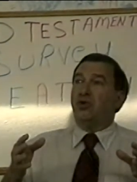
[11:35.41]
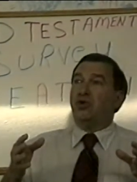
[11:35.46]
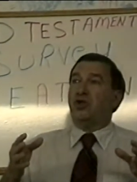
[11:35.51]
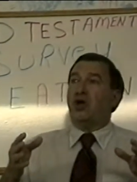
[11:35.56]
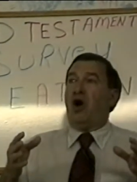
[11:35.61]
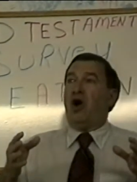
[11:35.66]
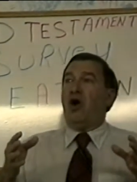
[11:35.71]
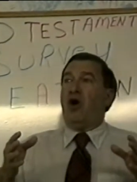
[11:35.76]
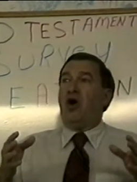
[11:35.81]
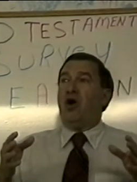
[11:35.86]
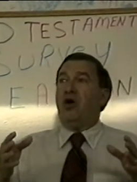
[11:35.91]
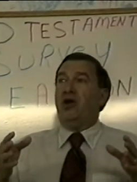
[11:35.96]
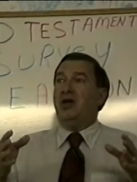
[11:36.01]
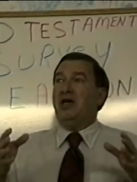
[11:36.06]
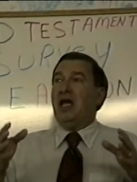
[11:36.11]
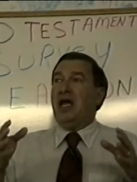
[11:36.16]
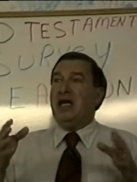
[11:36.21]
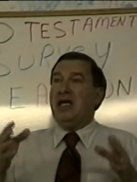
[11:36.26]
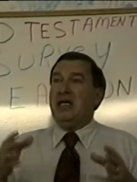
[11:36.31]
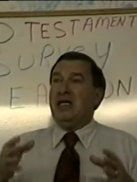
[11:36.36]
are
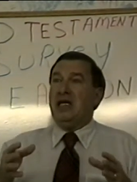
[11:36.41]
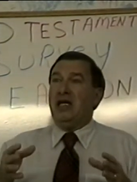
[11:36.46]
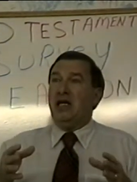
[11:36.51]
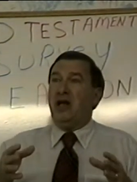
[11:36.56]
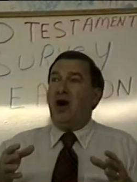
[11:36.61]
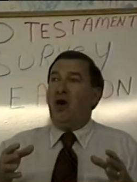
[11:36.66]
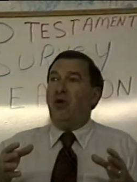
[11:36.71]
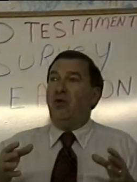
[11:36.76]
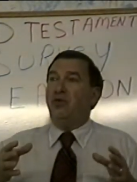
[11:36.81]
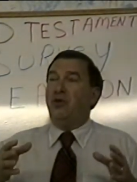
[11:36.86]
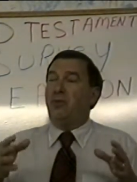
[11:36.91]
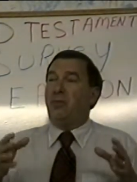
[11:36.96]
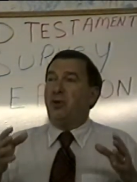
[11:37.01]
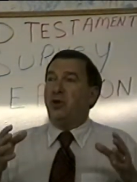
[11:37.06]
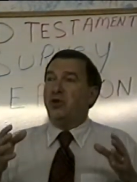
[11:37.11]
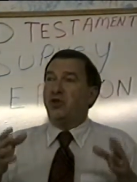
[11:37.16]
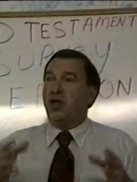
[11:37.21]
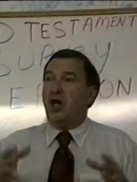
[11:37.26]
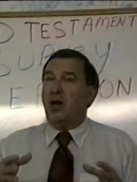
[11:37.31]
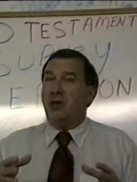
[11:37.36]
dated on the
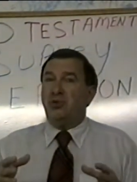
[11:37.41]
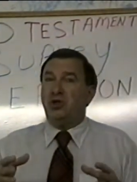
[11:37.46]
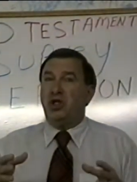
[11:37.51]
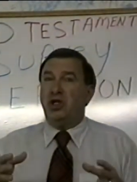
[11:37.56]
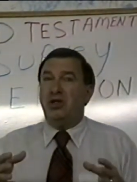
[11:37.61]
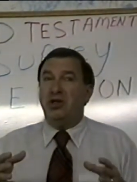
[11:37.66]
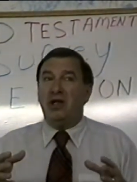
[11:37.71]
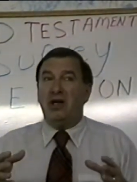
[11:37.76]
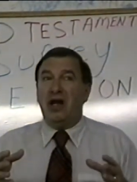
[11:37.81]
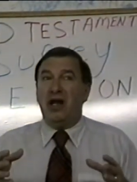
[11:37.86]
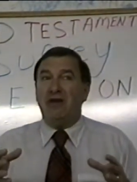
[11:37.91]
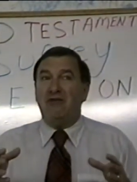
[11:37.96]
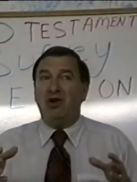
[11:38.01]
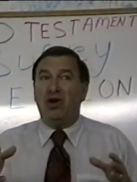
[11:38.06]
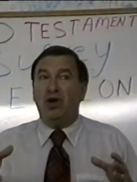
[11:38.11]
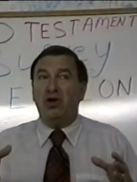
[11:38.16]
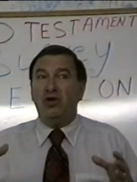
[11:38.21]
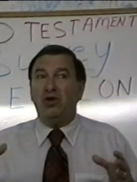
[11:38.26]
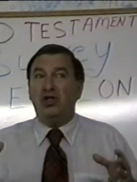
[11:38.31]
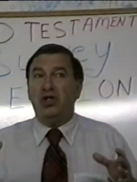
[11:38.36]
presumption that
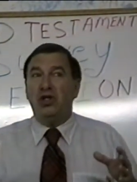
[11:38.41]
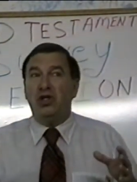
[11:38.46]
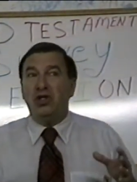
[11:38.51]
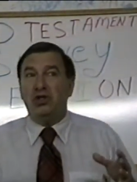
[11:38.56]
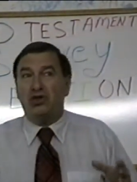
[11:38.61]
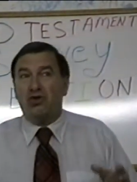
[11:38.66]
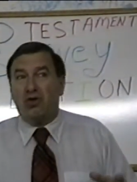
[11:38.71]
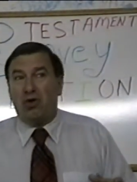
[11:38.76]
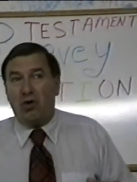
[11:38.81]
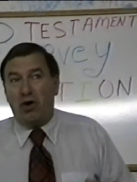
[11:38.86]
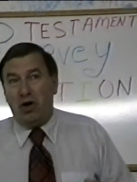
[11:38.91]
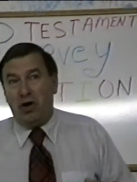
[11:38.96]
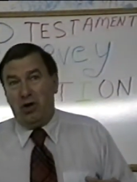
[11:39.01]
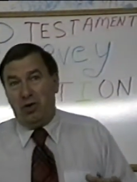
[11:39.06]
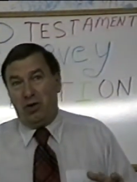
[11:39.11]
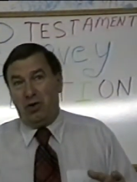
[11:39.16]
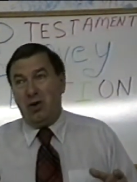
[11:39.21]
evolution is true.